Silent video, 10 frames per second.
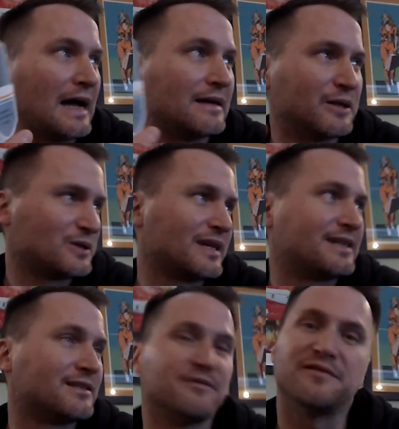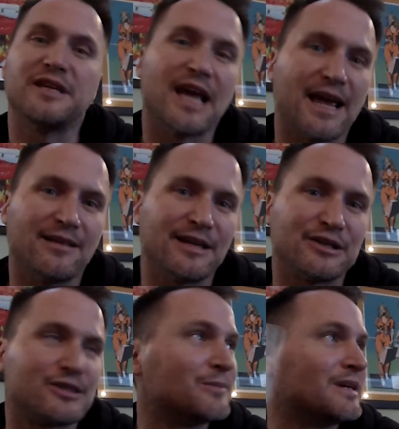It looks like it's
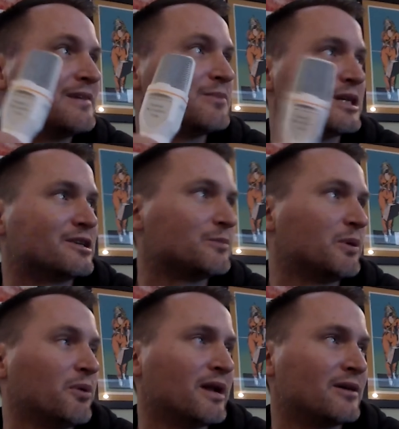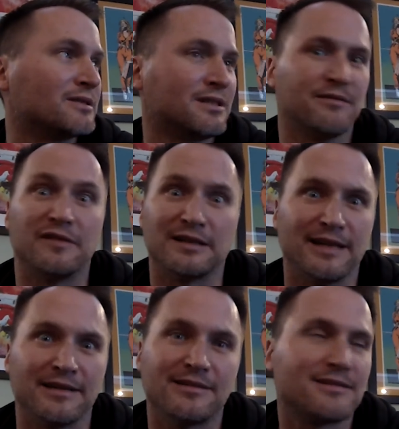VAlinks to me, but it could be pronounced
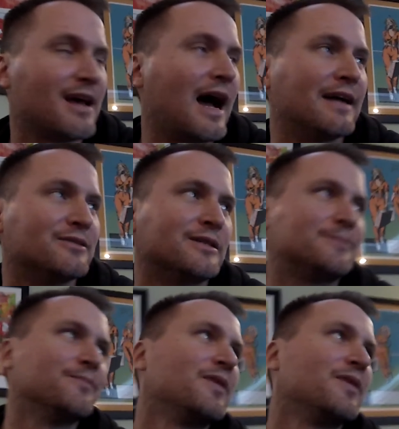VAlinks. I don't know.